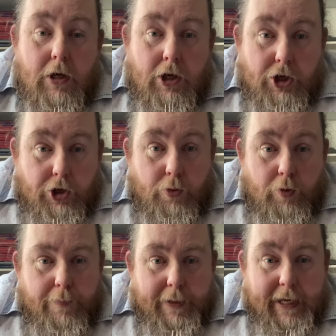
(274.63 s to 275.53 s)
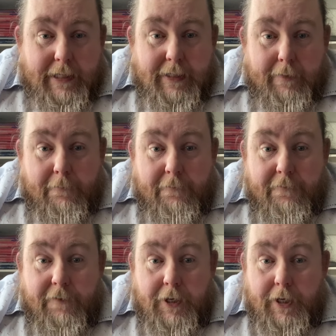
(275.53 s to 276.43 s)
you would be getting
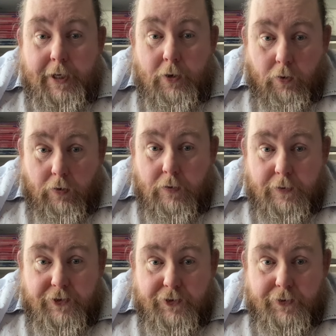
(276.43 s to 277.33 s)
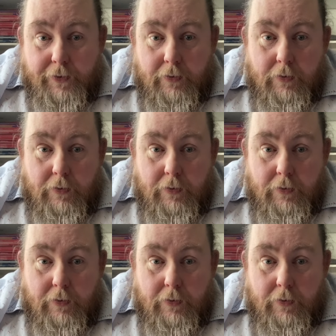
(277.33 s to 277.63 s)
funny looks